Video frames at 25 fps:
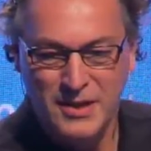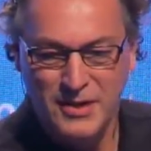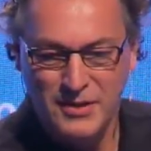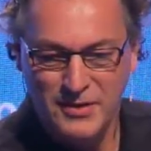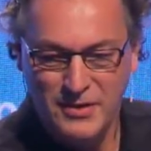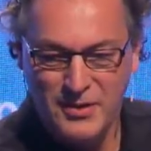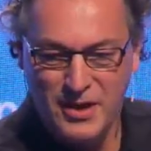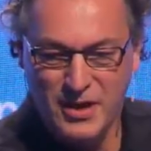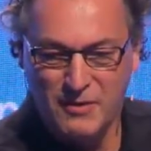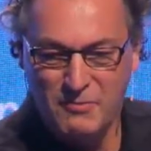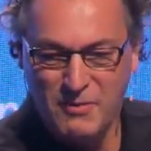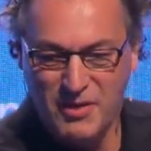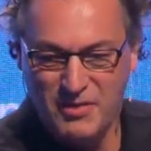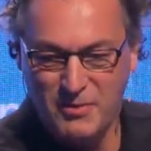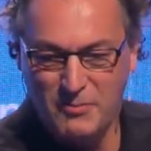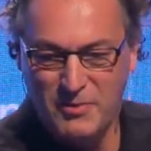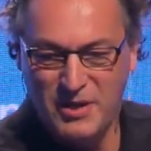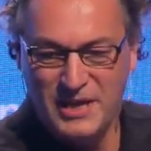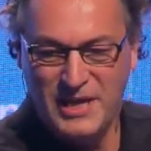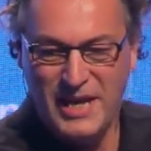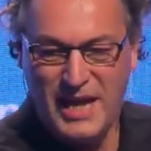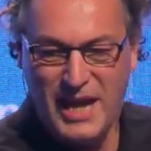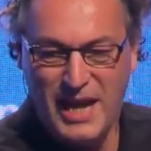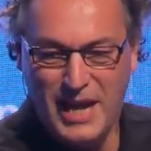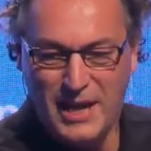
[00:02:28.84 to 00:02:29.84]
not whether we
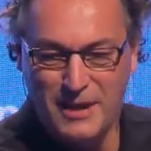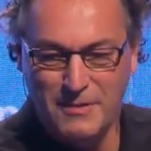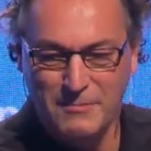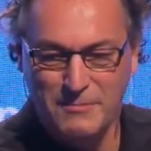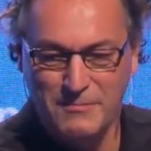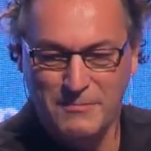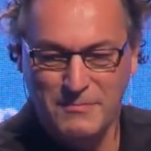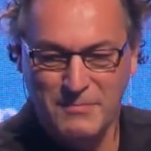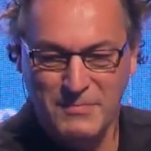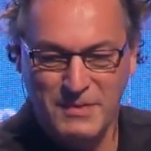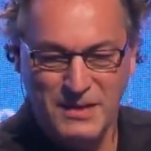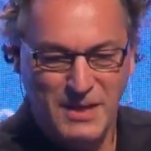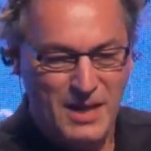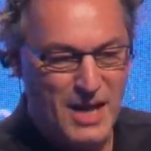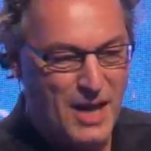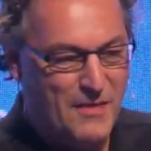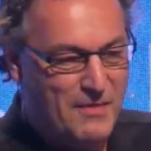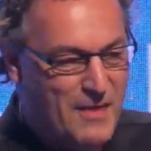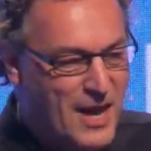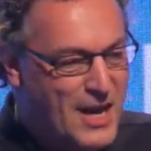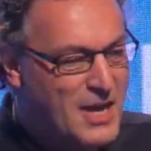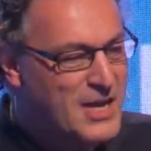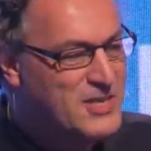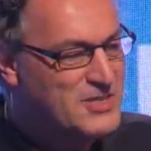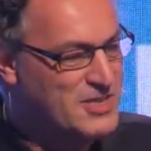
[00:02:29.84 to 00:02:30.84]
can. And
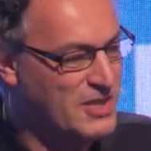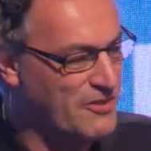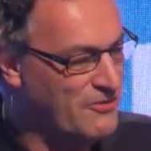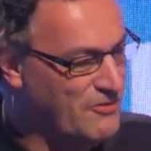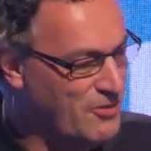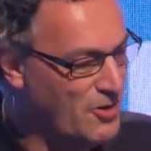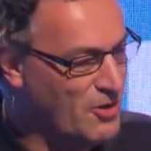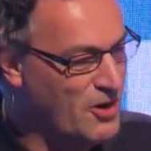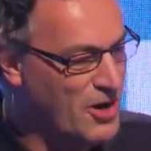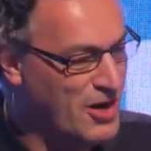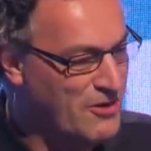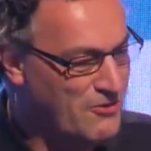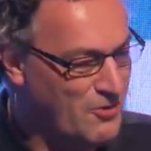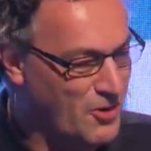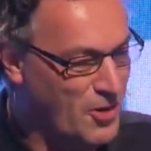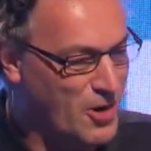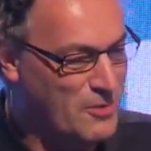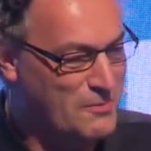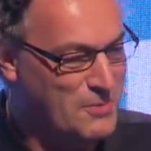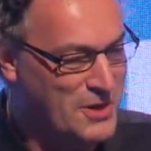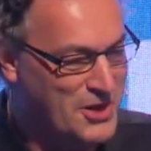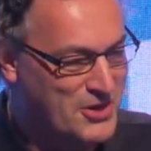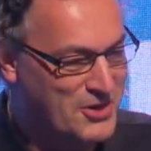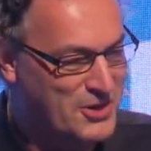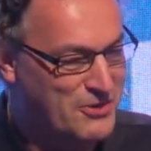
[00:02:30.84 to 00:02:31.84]
that is a very, very
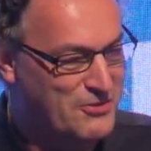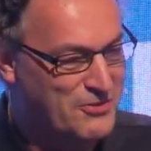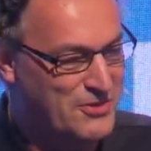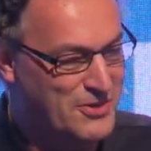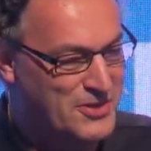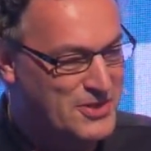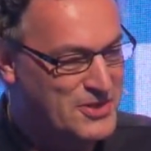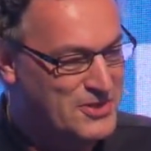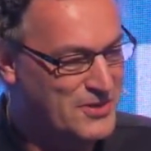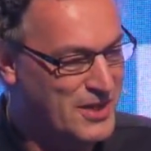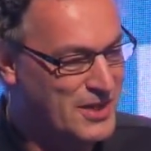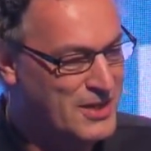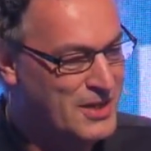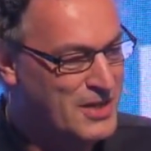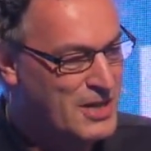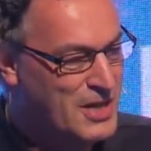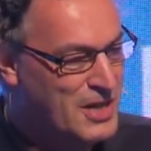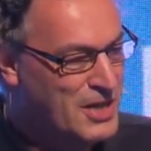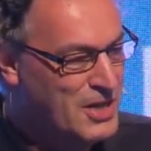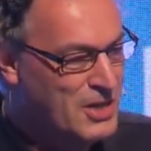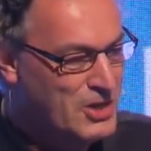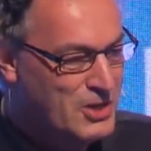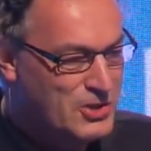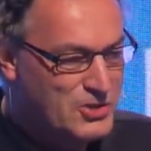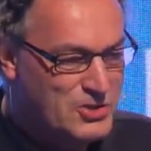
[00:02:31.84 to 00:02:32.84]
big difference, right?
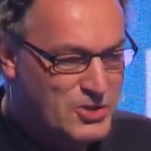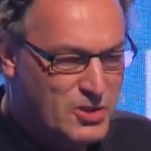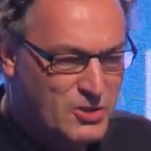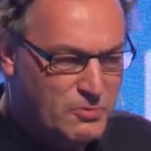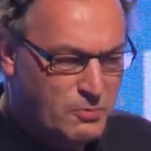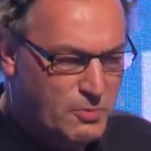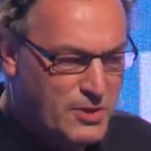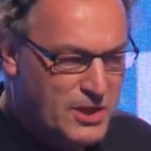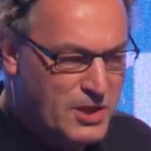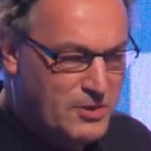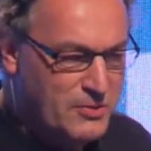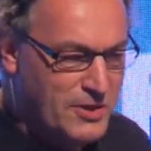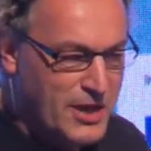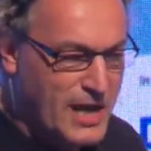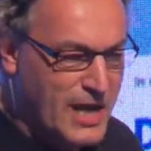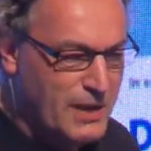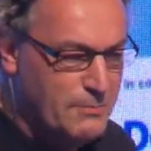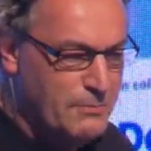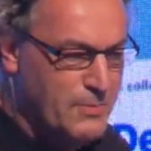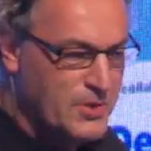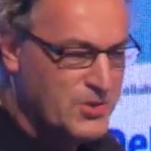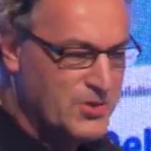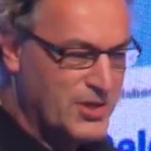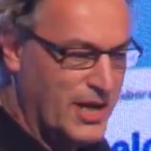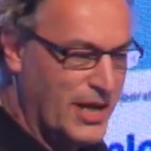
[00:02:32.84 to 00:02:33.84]
Should we
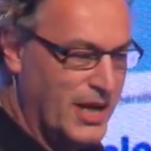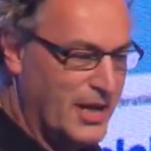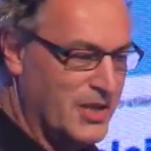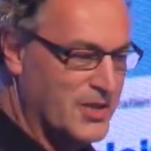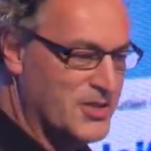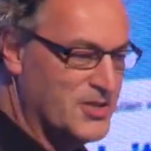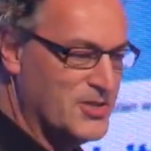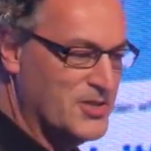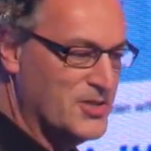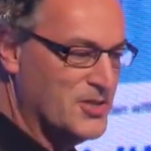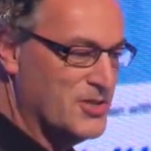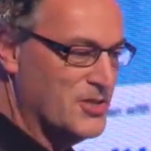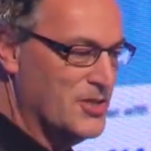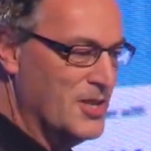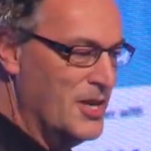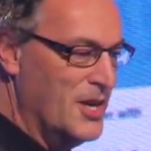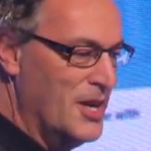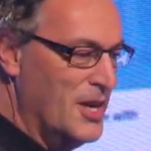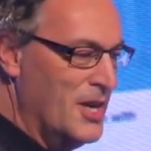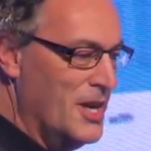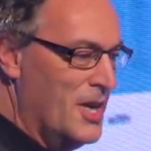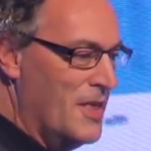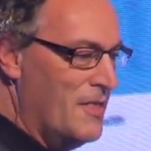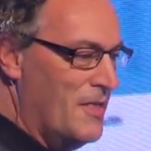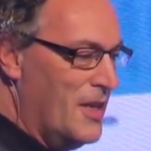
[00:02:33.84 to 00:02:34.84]
create machines
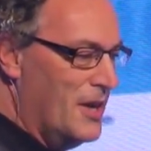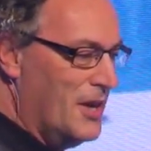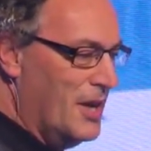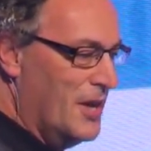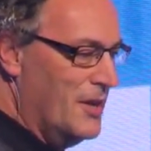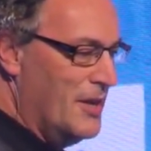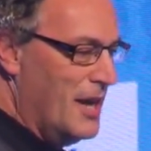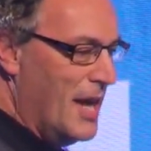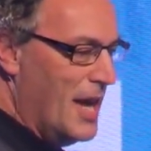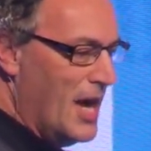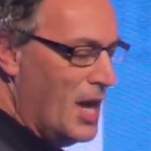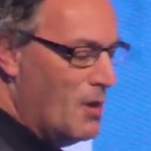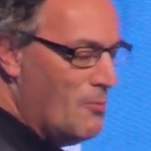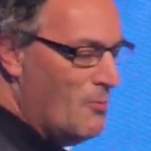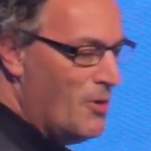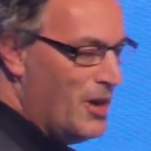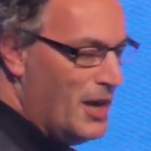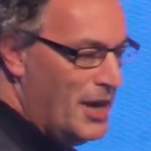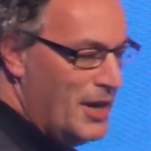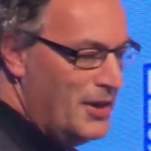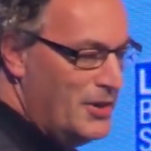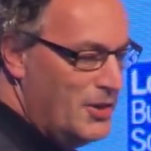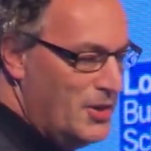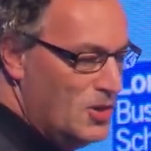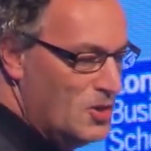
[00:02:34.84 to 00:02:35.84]
that can
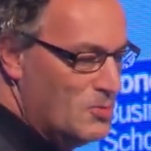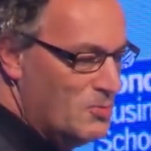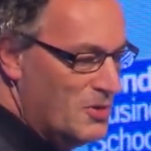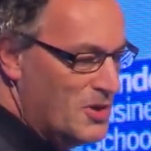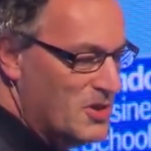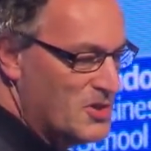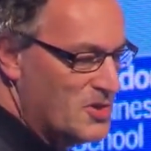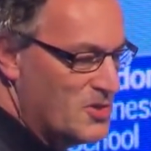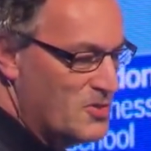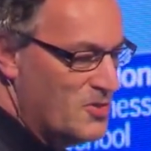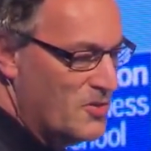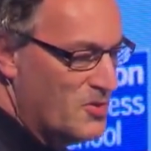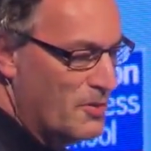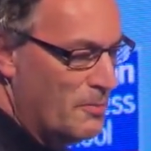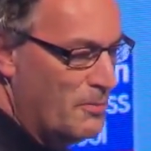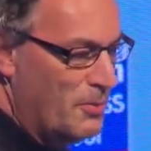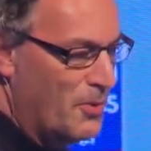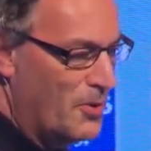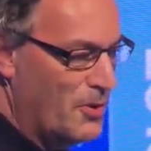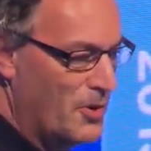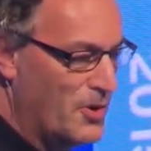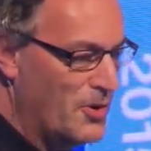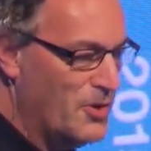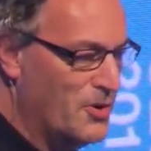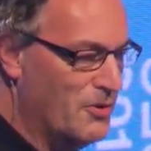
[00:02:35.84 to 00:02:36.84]
emulate humans to the
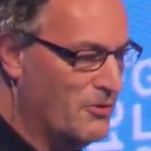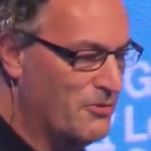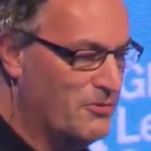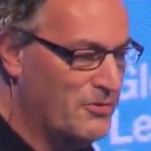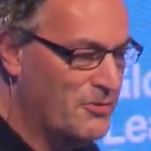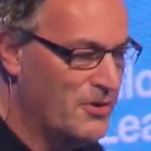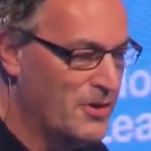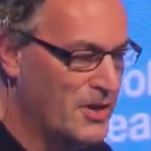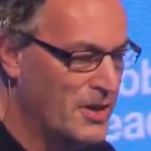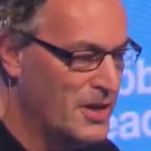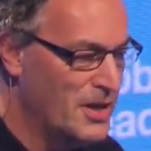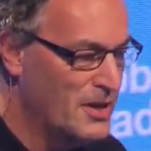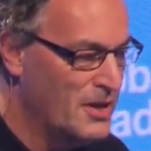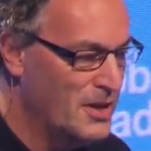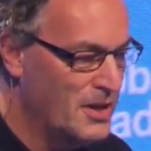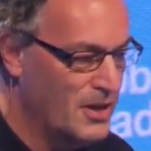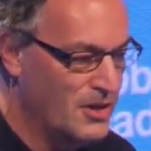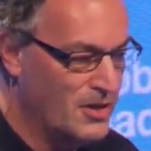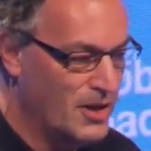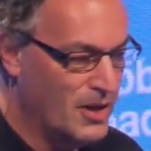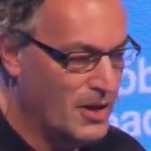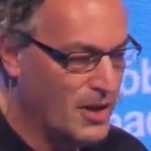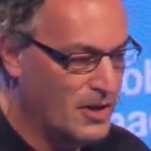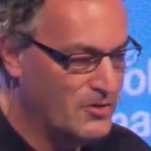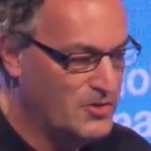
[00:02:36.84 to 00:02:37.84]
point of
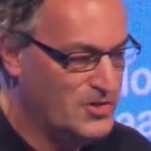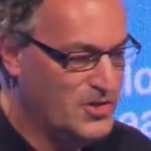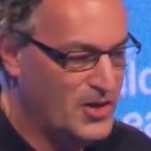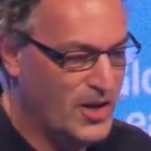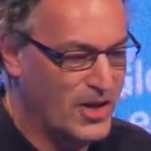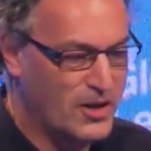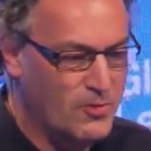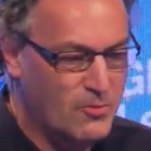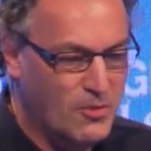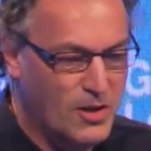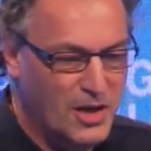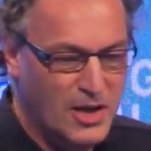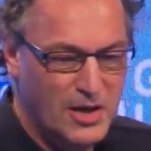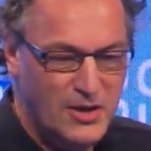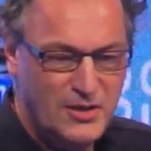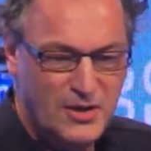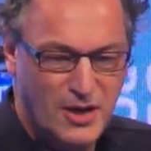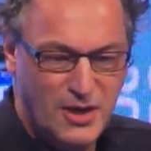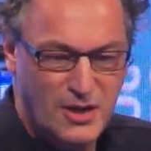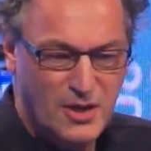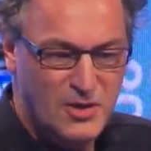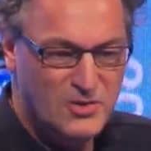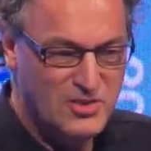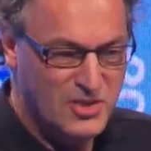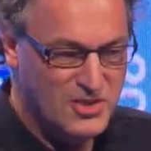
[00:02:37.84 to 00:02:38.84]
uh, general
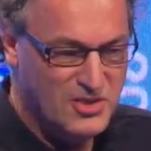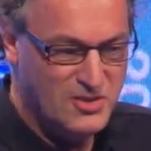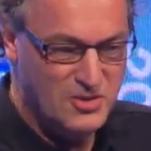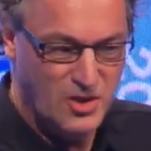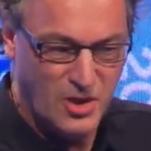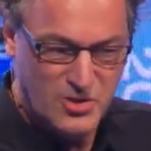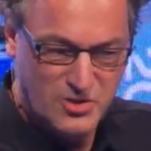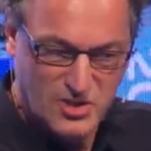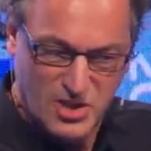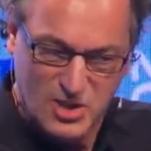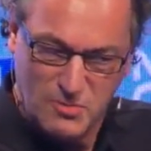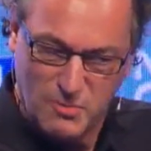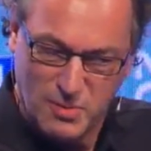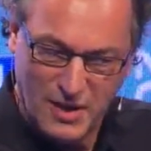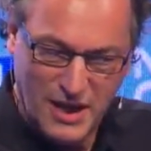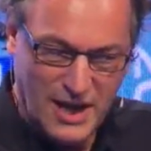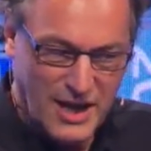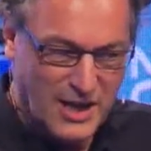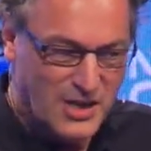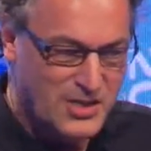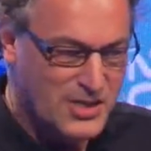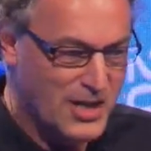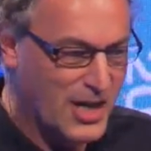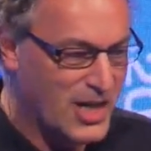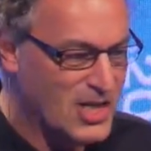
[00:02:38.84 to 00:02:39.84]
intelligence, not just
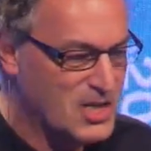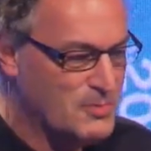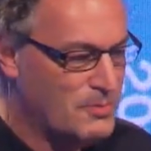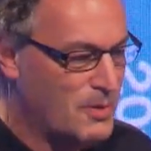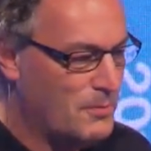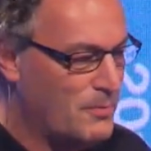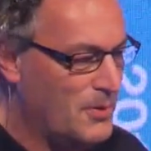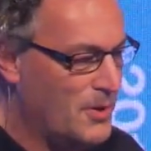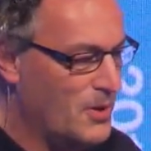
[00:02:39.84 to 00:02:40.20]
playing chess, but